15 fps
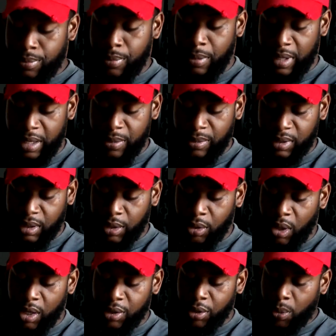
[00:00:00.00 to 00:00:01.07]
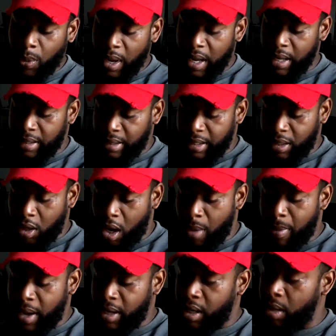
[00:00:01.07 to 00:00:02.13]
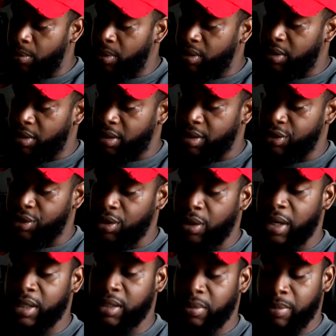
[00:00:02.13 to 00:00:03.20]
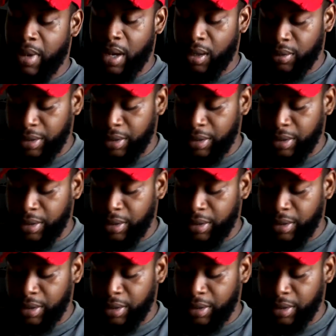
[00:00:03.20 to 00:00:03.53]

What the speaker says: He was a little underweight, and he caught back up with her because, you know, that's a male.